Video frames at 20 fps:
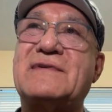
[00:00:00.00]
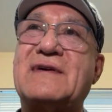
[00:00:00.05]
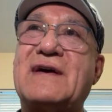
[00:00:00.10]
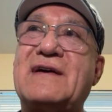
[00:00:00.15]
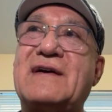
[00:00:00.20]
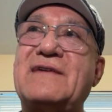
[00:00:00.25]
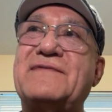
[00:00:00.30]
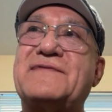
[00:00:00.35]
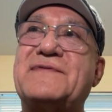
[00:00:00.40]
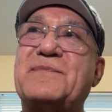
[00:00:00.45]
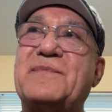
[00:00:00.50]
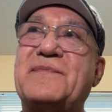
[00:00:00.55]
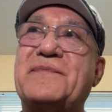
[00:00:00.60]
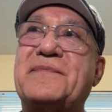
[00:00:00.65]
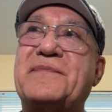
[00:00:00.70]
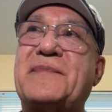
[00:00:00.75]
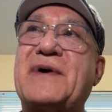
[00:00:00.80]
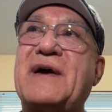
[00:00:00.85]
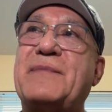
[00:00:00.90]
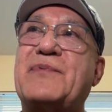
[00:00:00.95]
kind of
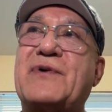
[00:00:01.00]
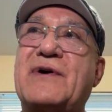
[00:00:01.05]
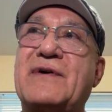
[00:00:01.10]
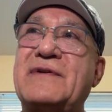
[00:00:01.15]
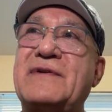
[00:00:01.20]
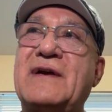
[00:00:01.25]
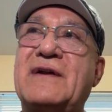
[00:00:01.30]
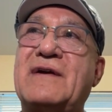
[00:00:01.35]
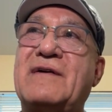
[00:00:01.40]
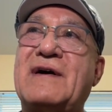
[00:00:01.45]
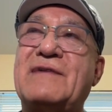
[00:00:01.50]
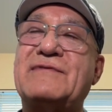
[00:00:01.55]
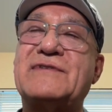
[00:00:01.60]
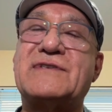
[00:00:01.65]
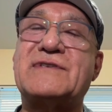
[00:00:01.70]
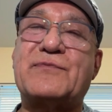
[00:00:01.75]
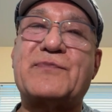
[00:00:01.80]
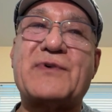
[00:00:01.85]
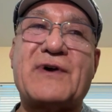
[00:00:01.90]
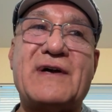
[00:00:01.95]
I
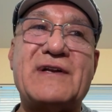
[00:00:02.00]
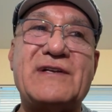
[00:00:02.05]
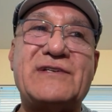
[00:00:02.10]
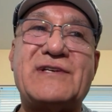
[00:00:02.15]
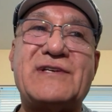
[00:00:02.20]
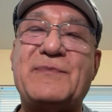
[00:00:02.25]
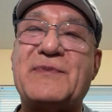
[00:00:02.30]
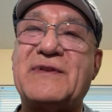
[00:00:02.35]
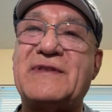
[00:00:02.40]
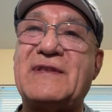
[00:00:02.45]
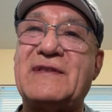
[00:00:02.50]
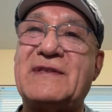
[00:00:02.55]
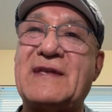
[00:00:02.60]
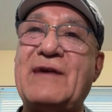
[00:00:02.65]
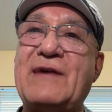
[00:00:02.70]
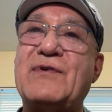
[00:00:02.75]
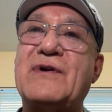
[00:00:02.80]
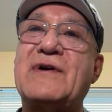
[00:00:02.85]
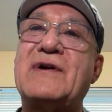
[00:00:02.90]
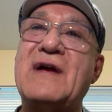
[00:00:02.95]
was the prodigy, but
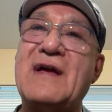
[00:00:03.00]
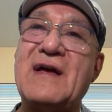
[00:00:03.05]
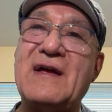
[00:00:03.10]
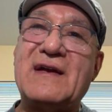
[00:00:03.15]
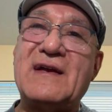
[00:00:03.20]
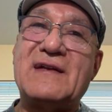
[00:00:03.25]
they were